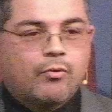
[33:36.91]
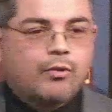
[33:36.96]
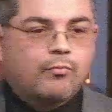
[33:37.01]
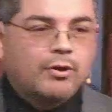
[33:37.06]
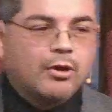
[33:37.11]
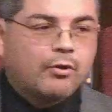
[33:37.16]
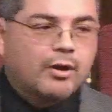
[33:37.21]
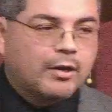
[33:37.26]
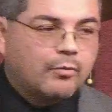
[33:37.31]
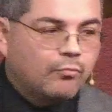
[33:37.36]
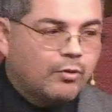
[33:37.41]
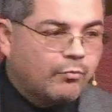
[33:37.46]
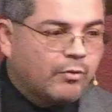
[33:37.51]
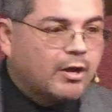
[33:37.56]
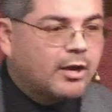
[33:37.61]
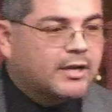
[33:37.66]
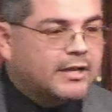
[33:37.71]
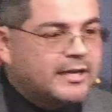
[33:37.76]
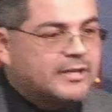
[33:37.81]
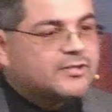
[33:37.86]
we we,
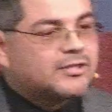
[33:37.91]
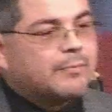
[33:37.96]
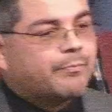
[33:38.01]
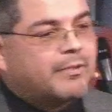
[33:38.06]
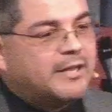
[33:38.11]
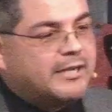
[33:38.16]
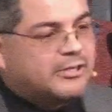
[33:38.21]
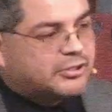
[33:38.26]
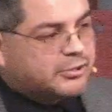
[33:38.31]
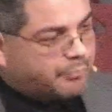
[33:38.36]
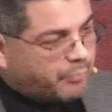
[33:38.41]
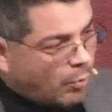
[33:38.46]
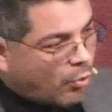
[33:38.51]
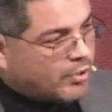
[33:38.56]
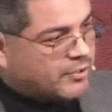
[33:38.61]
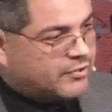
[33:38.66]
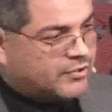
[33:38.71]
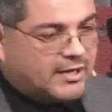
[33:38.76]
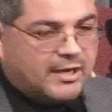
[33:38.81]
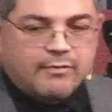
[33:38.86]
don't, we want our kids to play
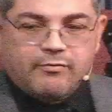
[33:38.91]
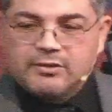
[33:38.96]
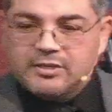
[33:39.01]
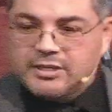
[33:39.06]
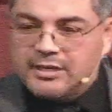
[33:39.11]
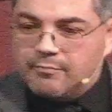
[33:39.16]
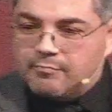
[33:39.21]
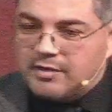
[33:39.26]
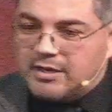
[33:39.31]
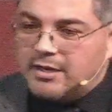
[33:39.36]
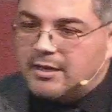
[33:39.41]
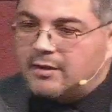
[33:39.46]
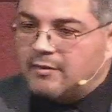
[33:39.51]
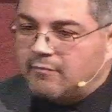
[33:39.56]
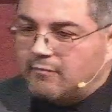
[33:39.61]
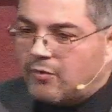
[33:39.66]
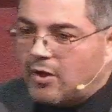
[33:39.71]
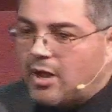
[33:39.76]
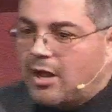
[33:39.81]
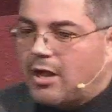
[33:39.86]
sports and everything and
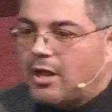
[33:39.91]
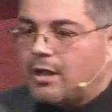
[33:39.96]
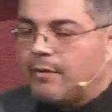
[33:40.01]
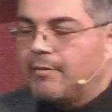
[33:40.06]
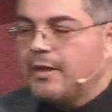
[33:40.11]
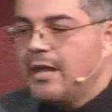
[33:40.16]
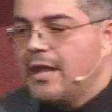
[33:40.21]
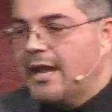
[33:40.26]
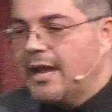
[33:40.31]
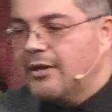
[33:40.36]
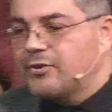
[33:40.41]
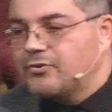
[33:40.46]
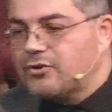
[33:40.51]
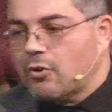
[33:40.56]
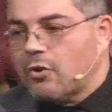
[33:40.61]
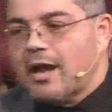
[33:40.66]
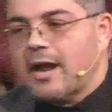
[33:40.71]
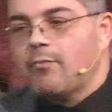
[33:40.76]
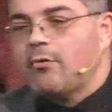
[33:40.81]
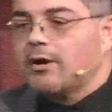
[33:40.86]
being involved.
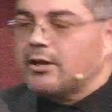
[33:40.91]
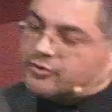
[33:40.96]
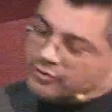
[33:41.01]
And so